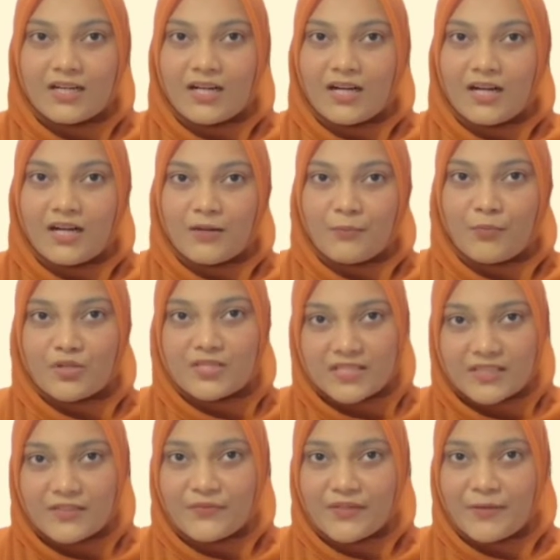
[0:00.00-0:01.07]

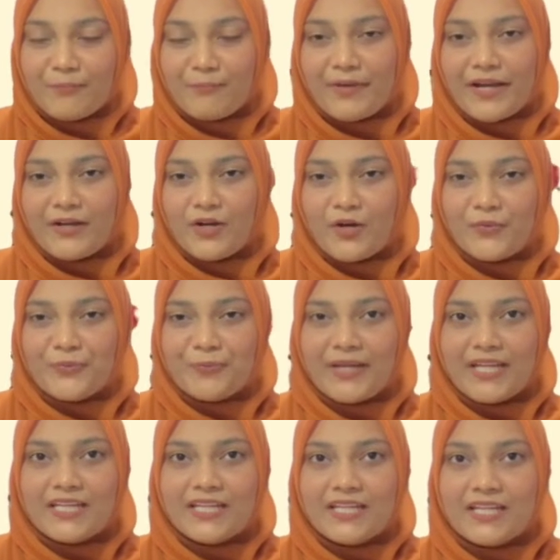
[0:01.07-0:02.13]
Positive impact of
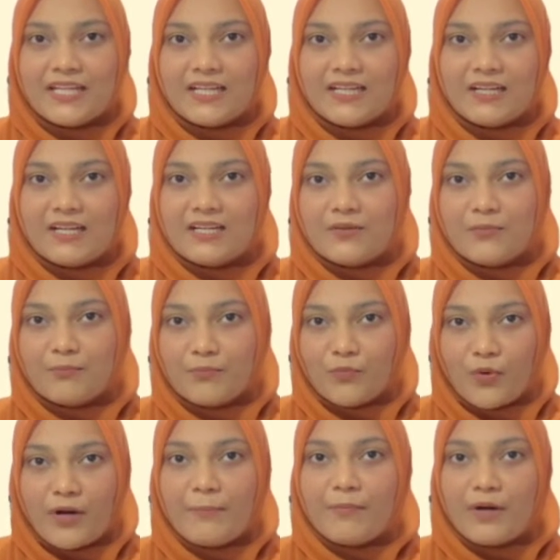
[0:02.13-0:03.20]
making
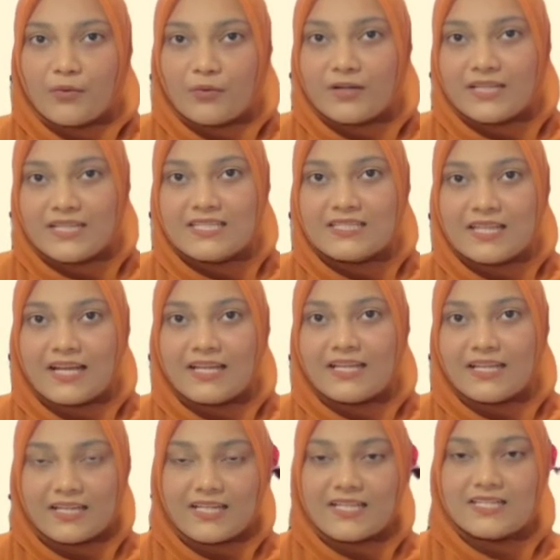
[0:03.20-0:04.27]
wind power is that
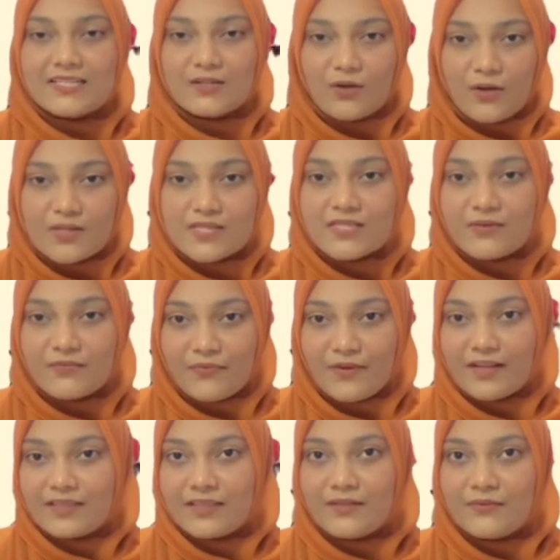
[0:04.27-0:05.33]
it is cost
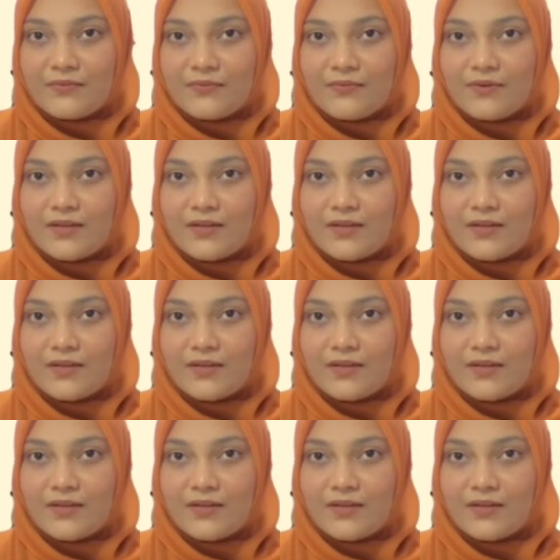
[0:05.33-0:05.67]
effective